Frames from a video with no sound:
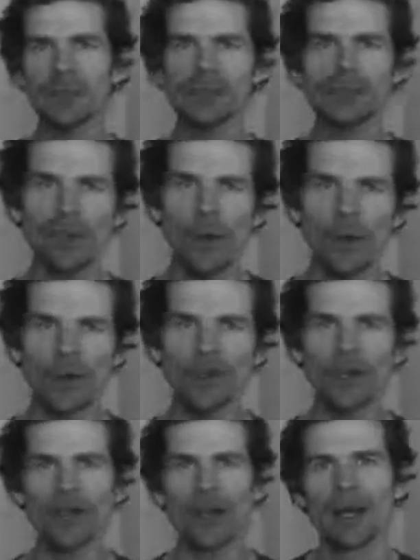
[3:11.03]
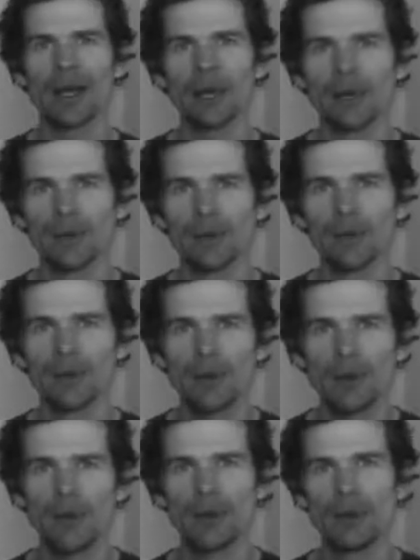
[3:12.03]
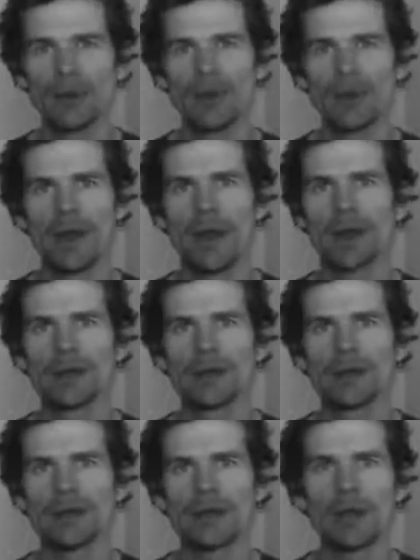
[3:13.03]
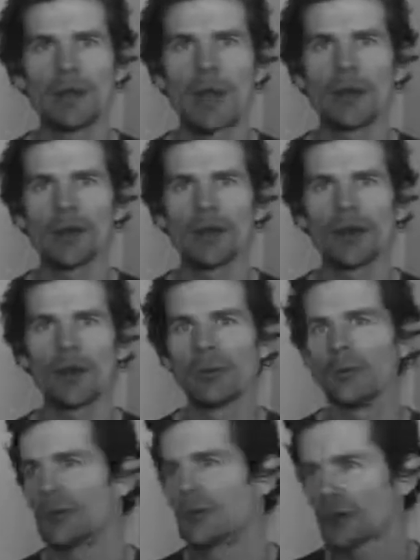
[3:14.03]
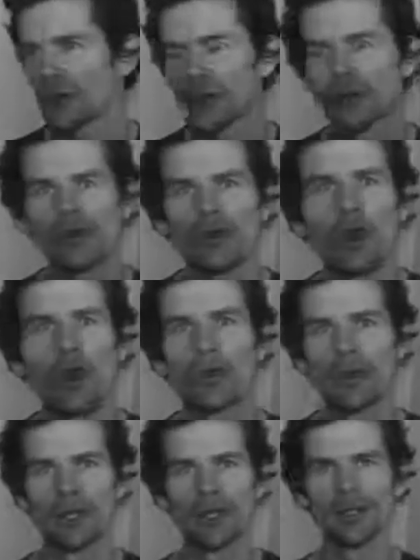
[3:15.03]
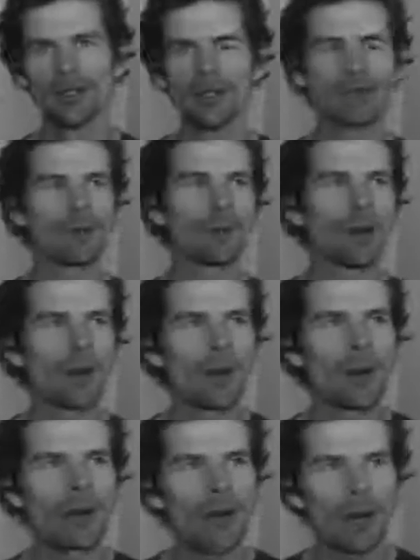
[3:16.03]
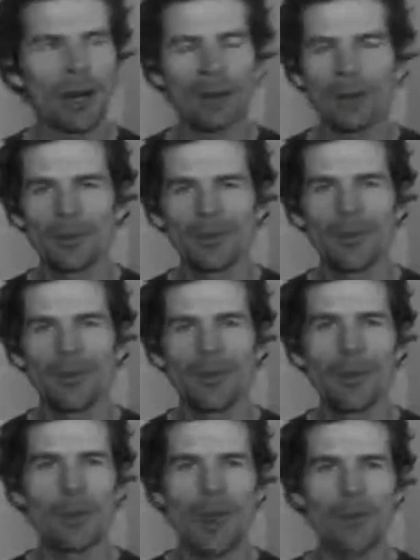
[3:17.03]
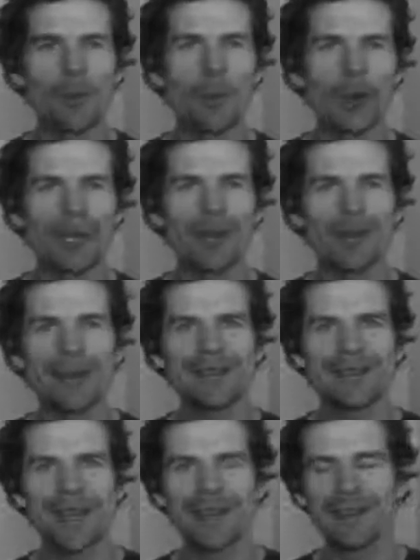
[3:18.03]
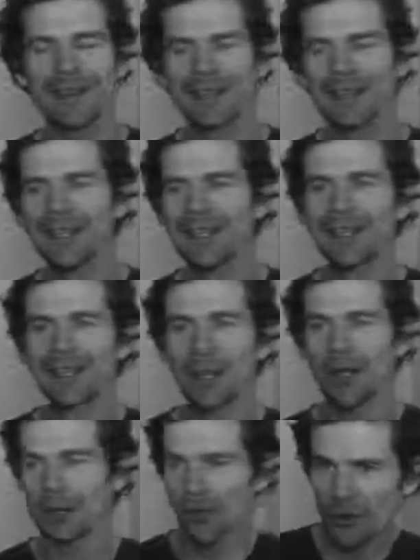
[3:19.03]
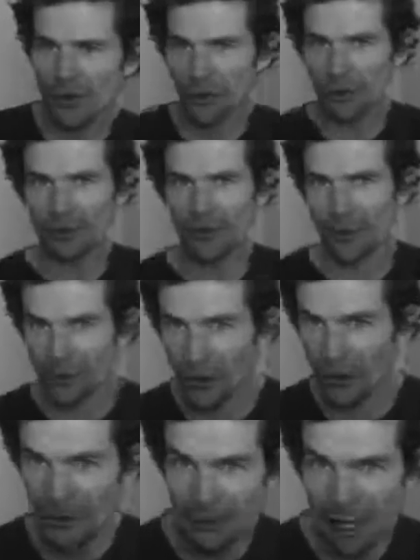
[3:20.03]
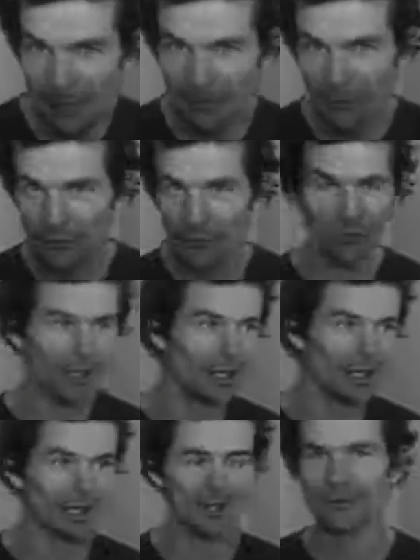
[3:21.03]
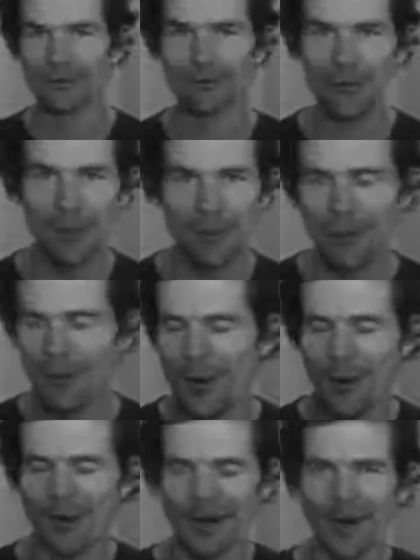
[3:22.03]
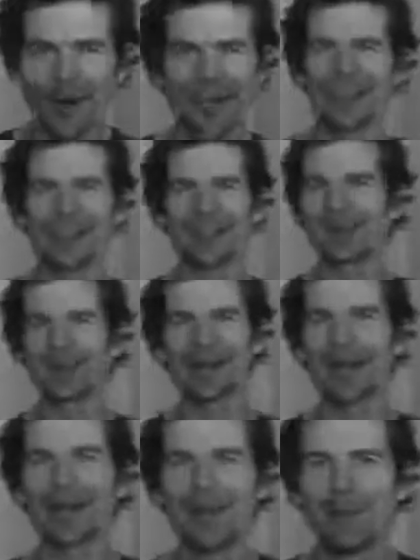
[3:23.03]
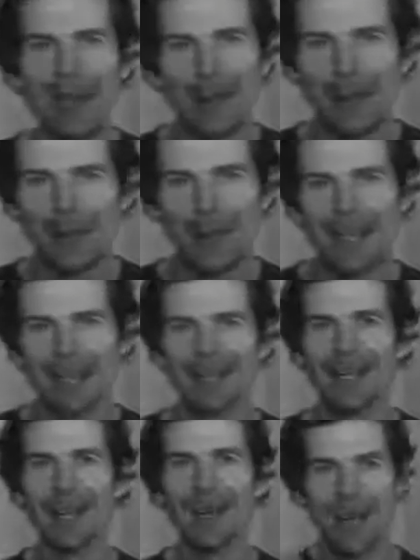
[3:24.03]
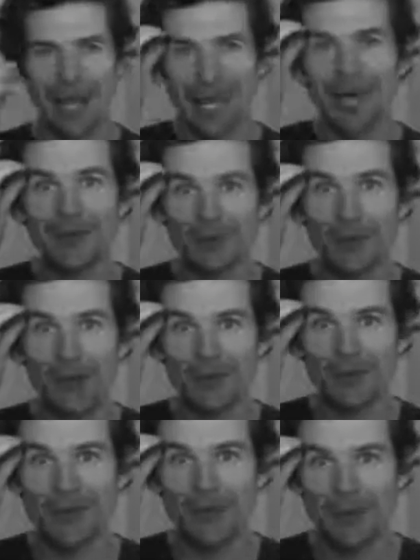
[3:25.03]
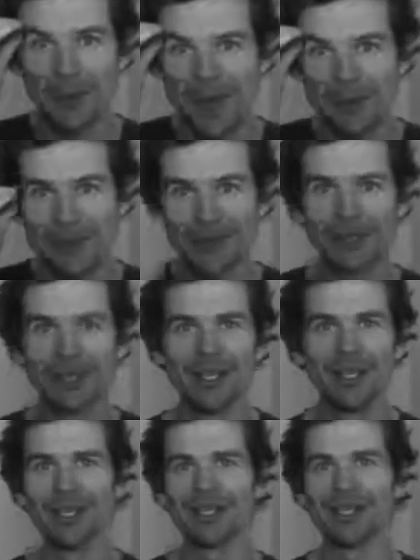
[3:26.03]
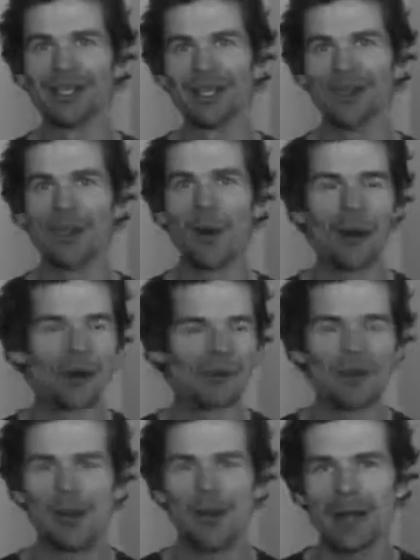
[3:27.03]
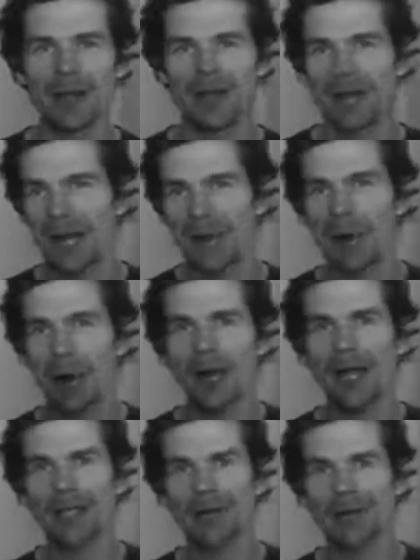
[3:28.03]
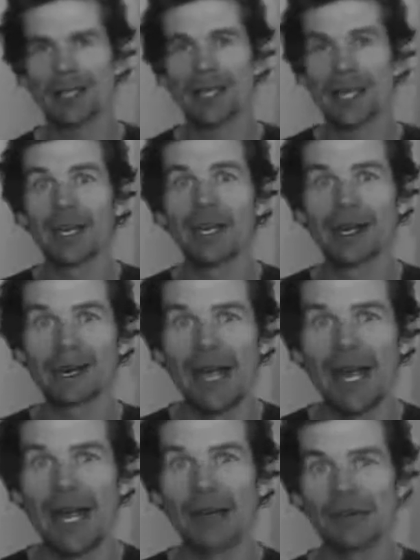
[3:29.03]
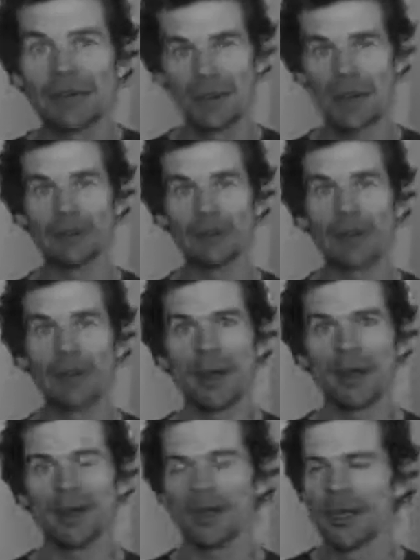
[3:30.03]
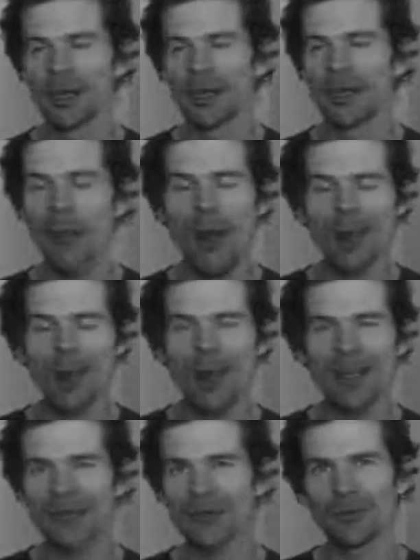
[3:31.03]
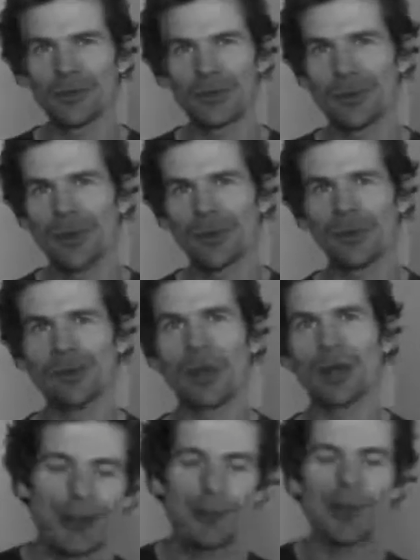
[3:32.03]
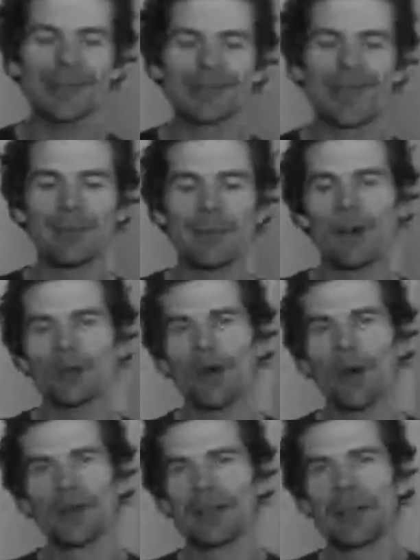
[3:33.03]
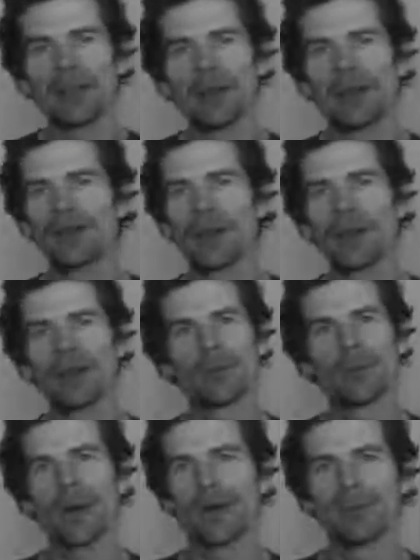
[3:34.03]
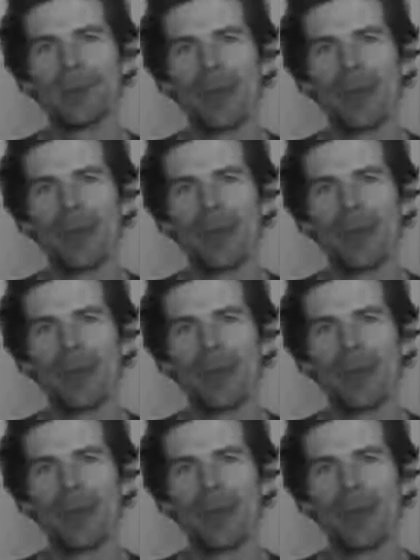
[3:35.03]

Just focusing on that fluid movement, and your climbing times are just going to drop. So a lot of people get caught up in the weight weenie mentality. Oh, I've got to drop an extra 30 grams off my rim, or it's like, it doesn't fucking matter, man. Here is what fucking matters. You know, your bike fit matters, your carbohydrate, getting enough carbs, that's what matters. Bike weight doesn't really matter too much. My bike's 10.5 kilos, man. It's made out of